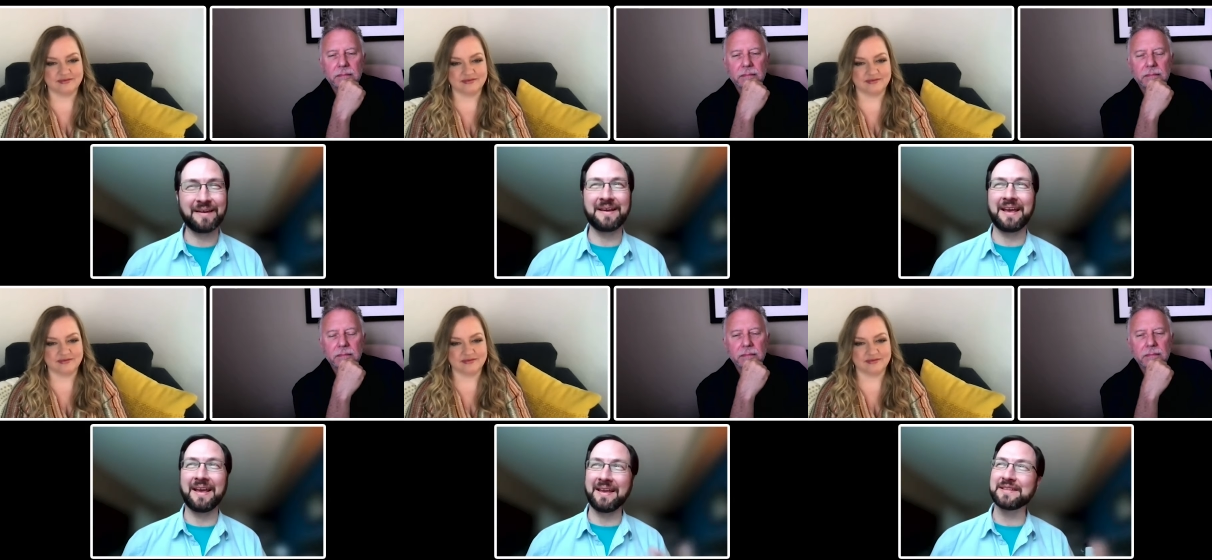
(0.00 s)

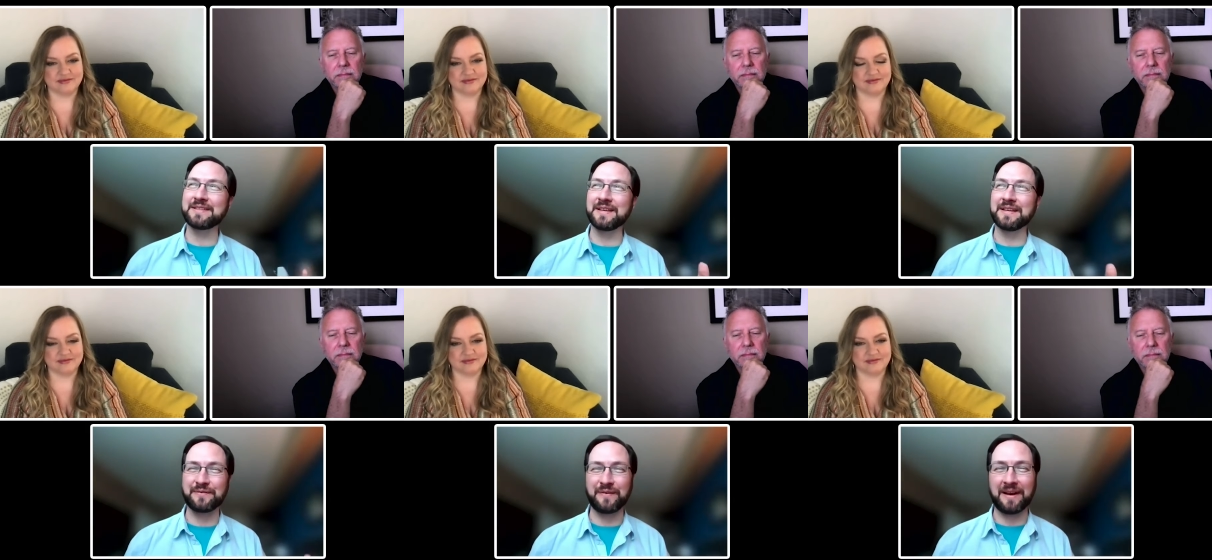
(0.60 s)

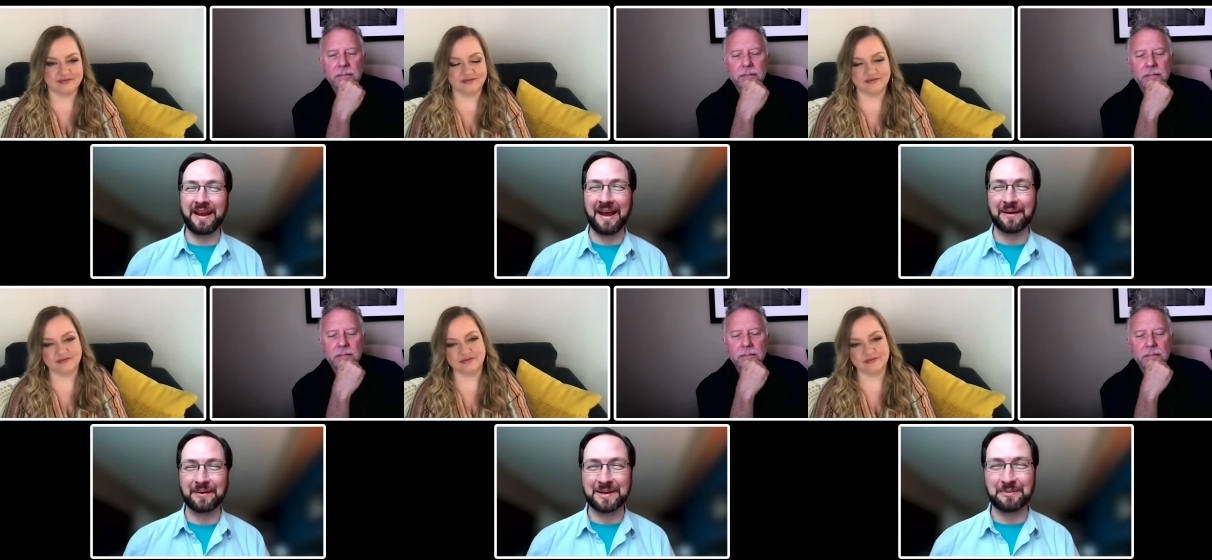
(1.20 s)
Speaker 1: It's
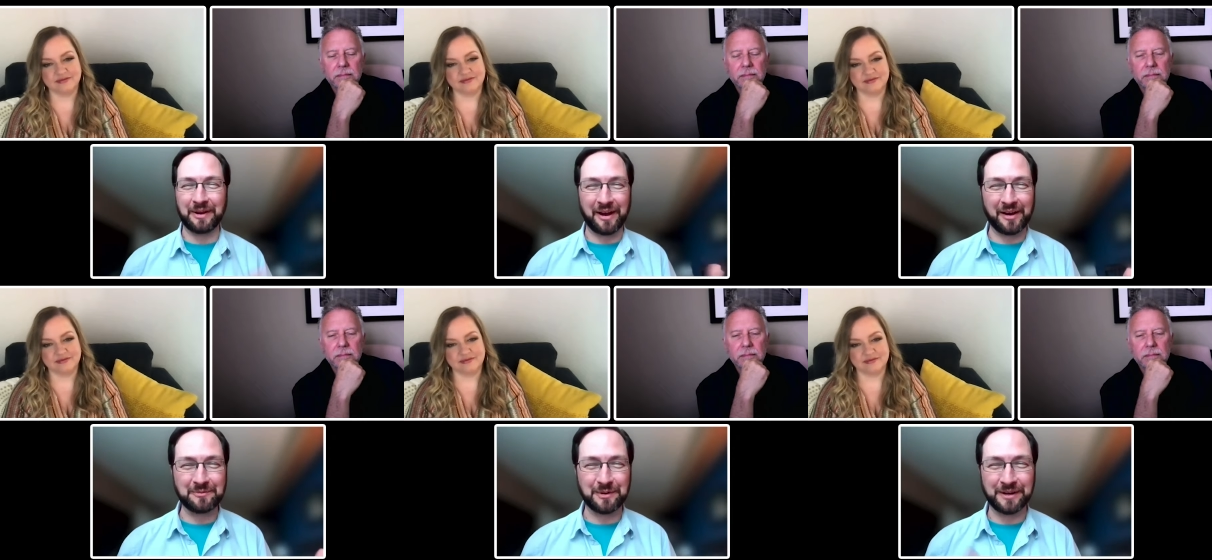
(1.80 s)
funny how it can
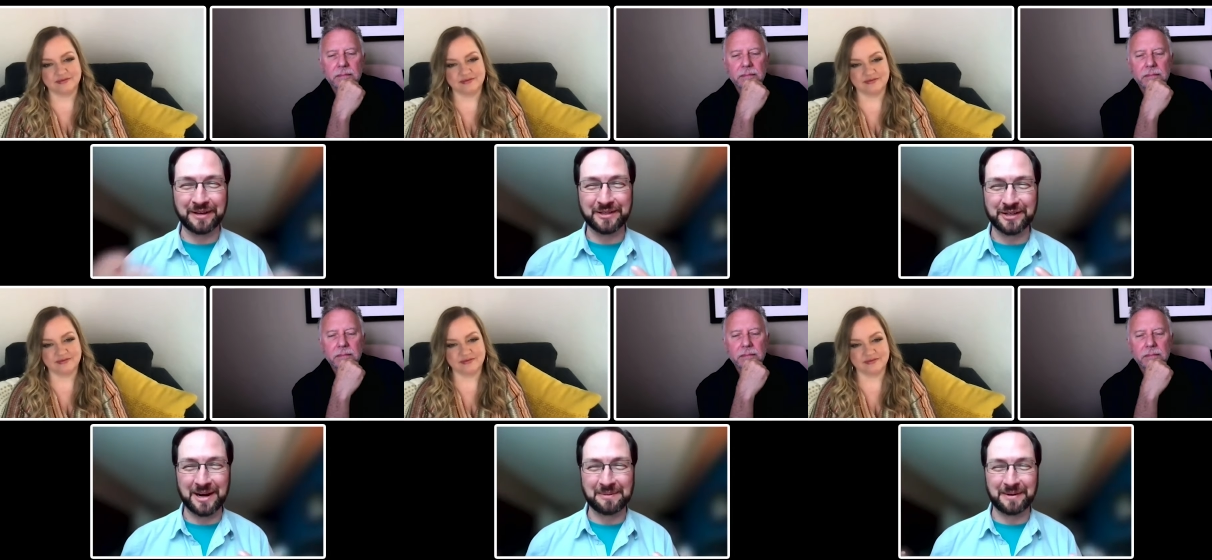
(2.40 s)
be
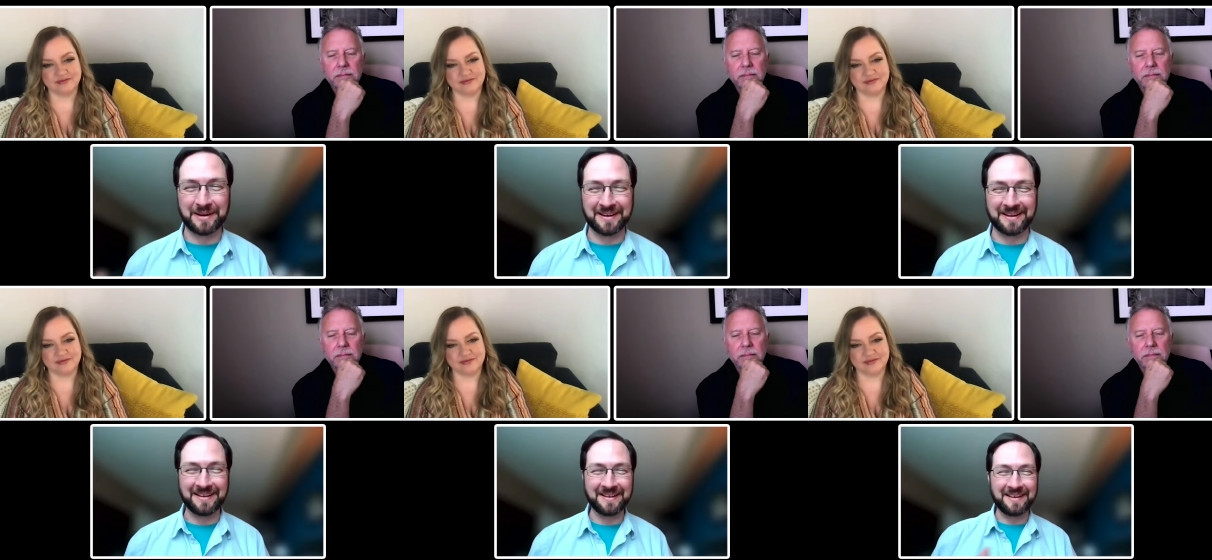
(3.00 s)
off-putting and
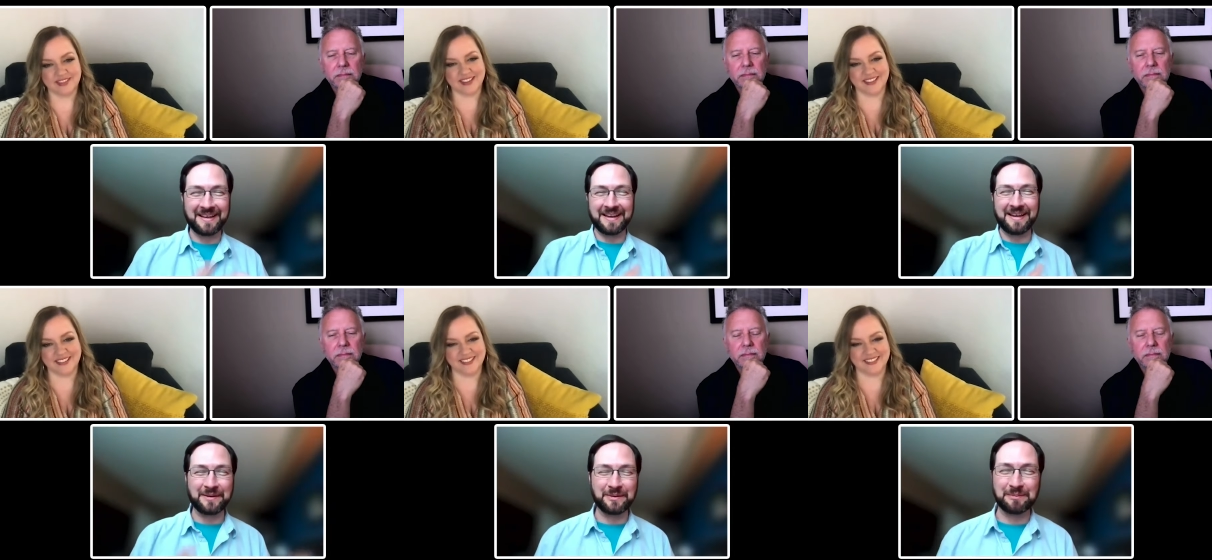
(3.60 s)
charming
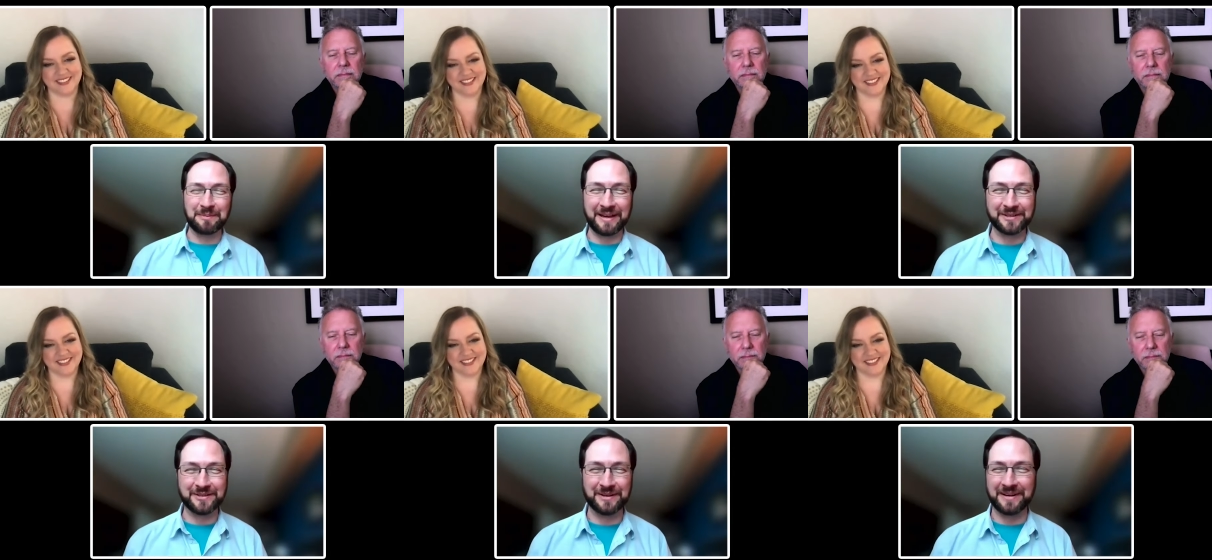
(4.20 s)
in equal
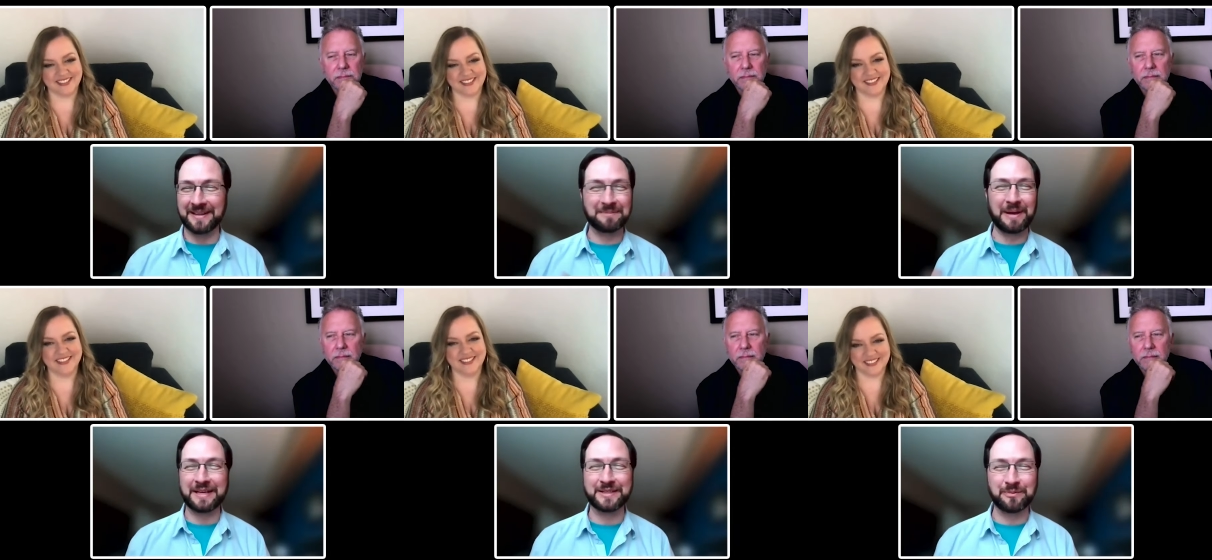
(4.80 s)
measure
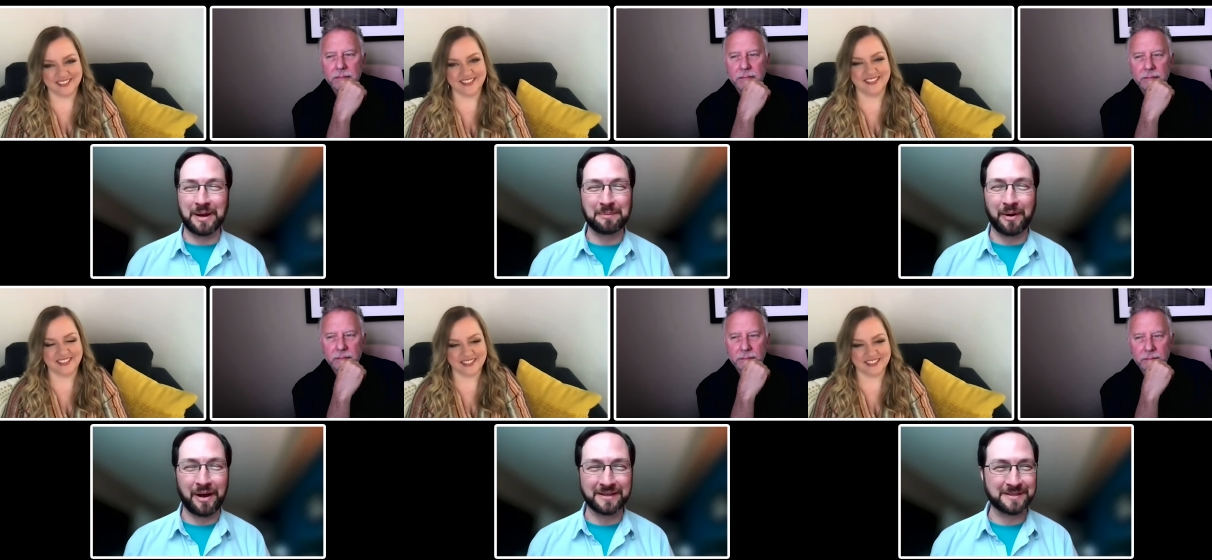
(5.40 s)
in the best
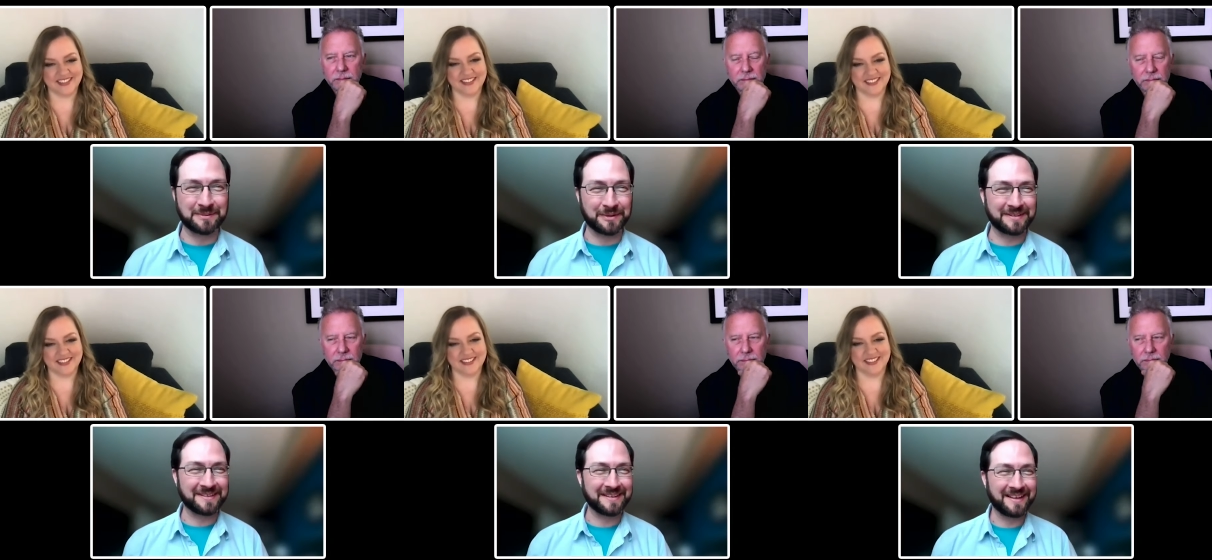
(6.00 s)
way
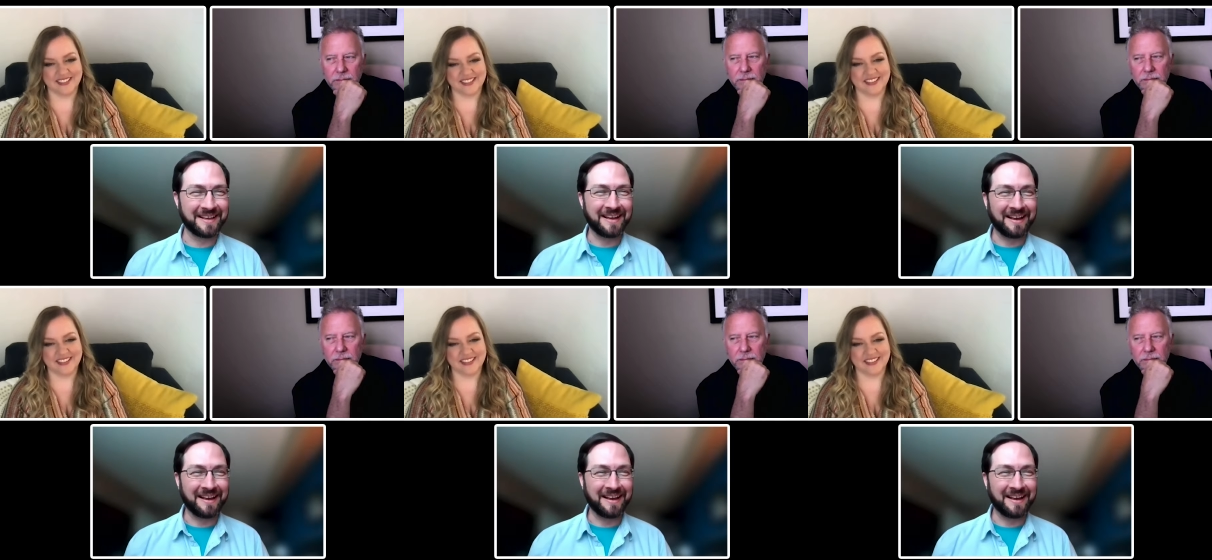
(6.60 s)
possible.